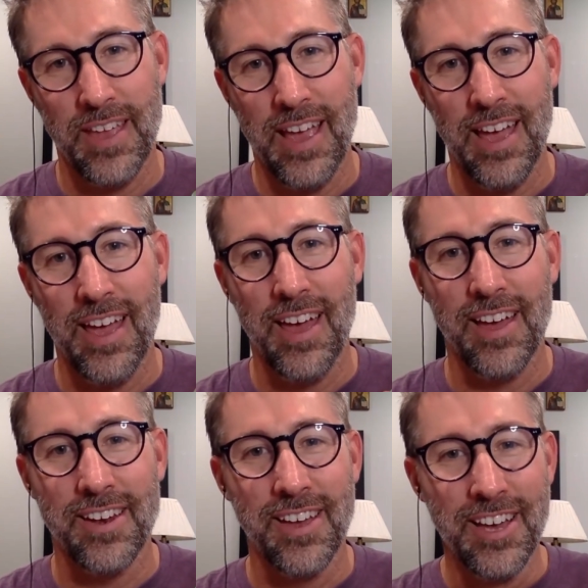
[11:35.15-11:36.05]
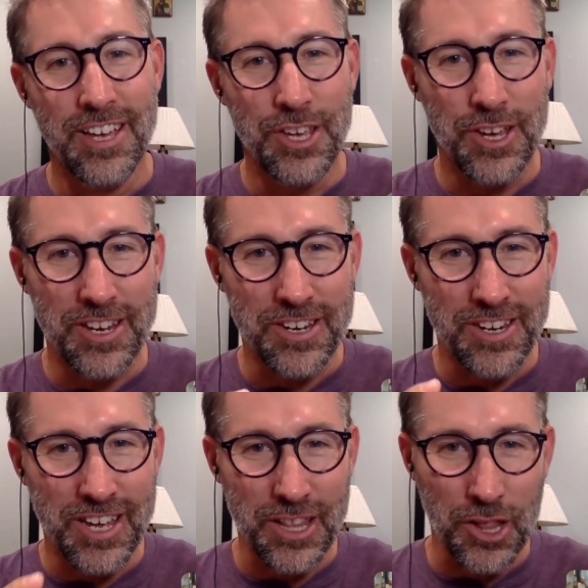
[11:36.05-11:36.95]
And you can
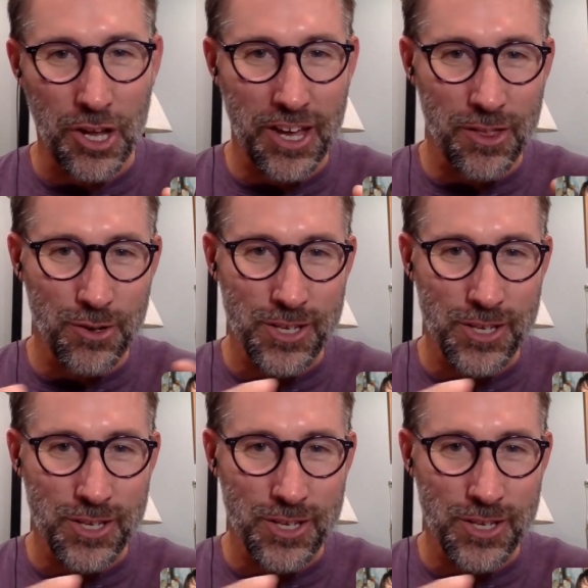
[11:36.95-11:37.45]
look at those